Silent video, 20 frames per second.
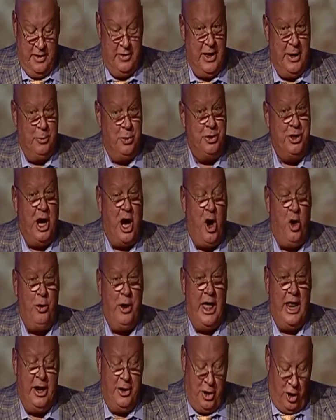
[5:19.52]
They were
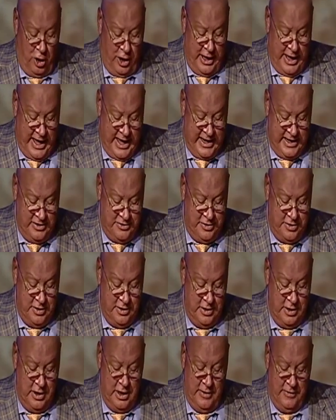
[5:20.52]
taught at an early age
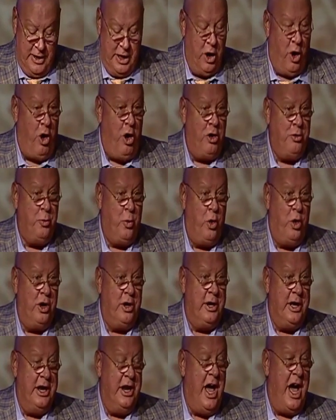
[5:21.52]
that hard
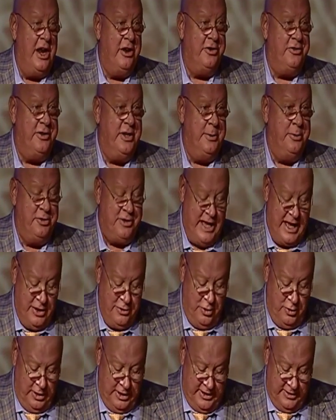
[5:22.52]
work and honesty was how
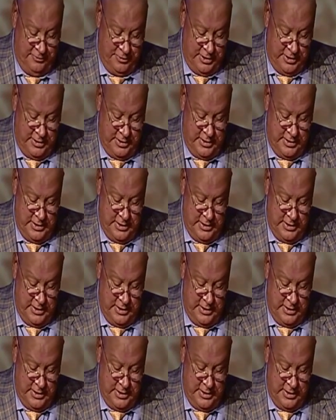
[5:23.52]
you lived.